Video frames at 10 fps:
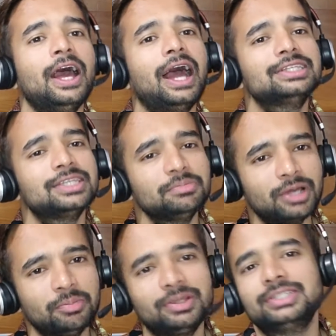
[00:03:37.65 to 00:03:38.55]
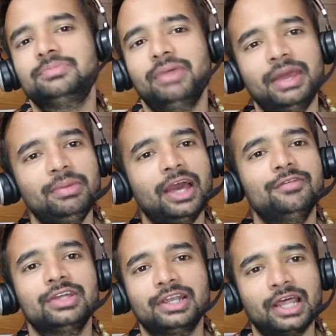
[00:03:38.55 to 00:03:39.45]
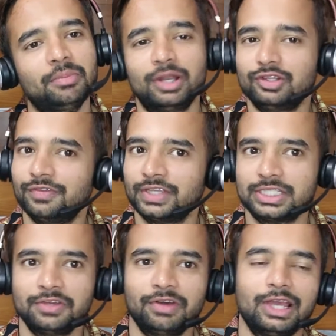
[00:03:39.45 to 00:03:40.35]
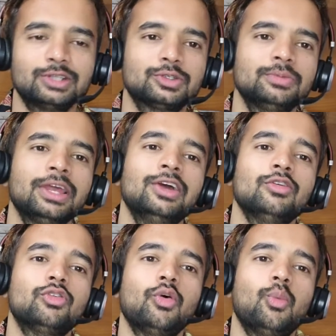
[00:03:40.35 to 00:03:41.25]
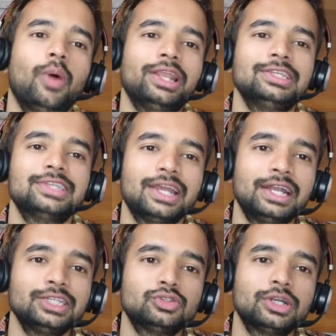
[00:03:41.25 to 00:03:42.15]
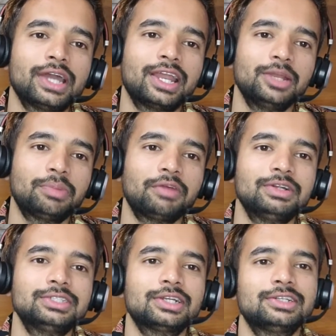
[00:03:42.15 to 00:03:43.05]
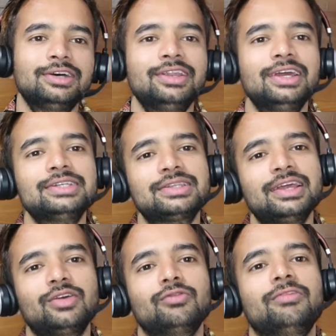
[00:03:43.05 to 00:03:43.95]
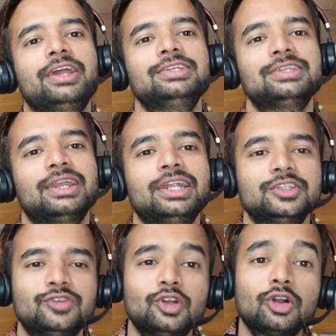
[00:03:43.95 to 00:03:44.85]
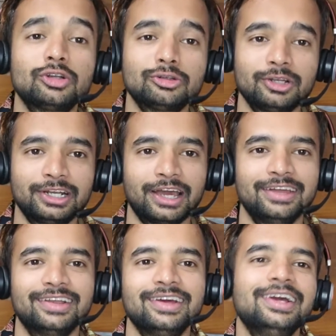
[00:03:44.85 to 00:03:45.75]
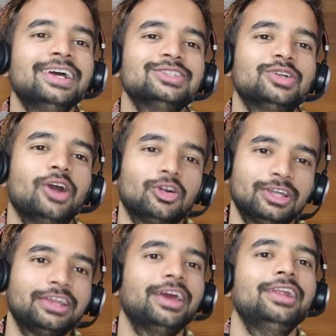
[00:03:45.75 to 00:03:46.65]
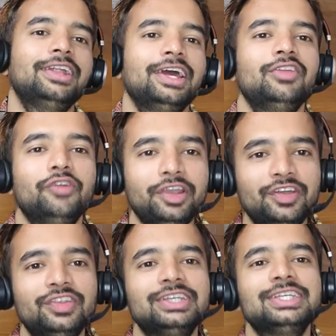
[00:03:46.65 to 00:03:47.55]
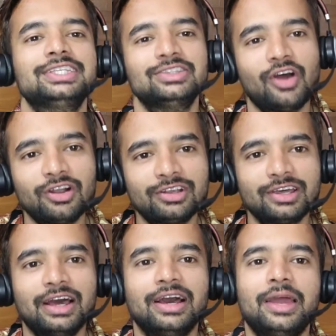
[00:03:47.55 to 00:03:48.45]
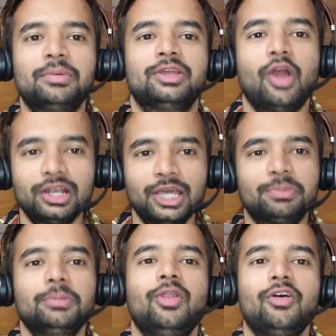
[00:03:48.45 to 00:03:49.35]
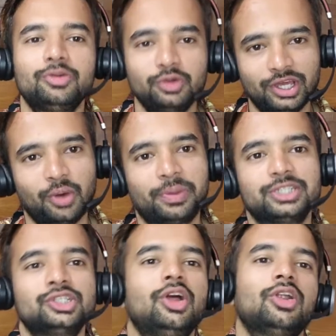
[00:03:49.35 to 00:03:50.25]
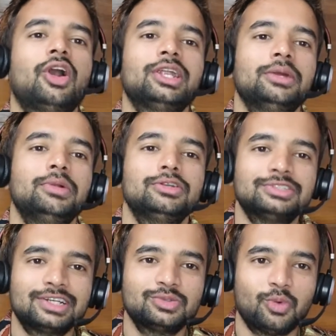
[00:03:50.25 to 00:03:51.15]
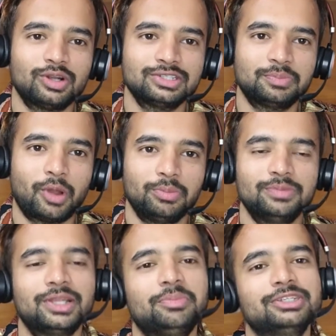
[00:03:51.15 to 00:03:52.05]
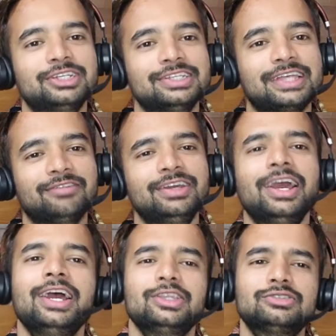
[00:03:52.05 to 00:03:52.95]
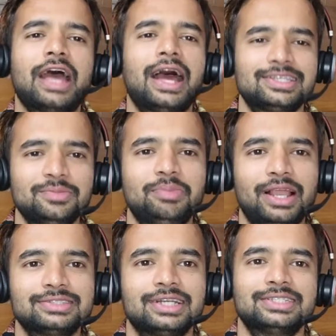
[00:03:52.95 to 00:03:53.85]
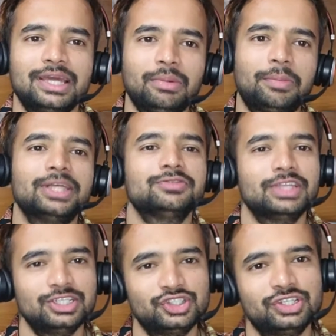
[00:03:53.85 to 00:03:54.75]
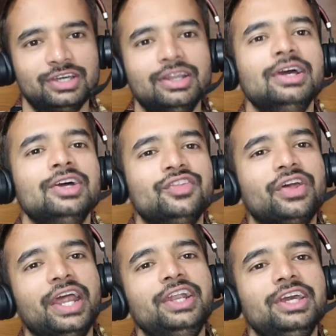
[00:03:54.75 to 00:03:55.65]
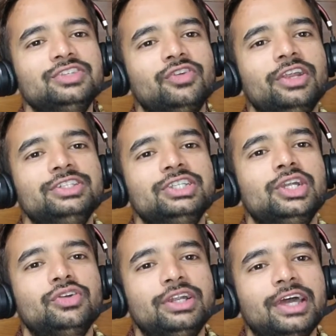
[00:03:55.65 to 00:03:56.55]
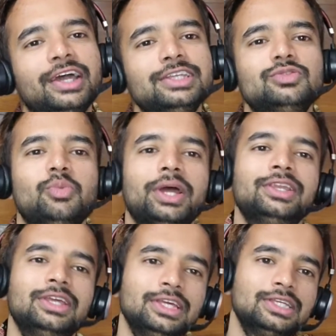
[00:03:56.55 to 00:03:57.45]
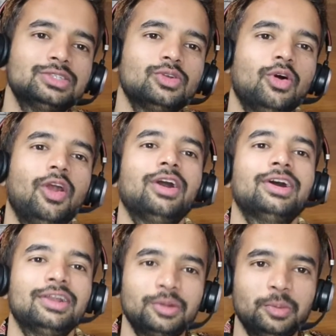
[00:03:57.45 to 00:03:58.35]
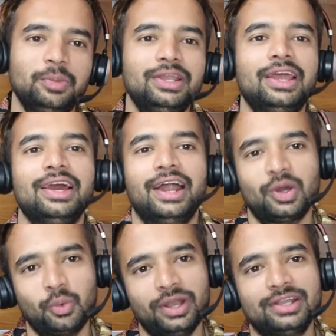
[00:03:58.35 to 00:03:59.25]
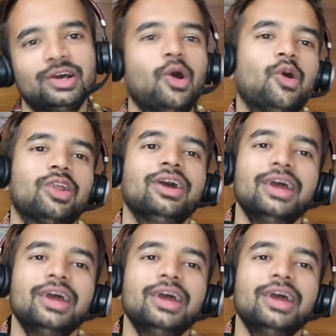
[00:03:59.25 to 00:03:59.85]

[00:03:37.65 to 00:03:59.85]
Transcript: and some companies may be having retirement age of 65 also so when is the right age to retire in private sector it's like when is the right age for doctor to retire so doctor can retire when he thinks he's not eh, not capable of doing an operation or not able to judge what the problem that patient is having just as simple as that same applies for the engineer the right age for engineer to retire is when he is no longer been adequate or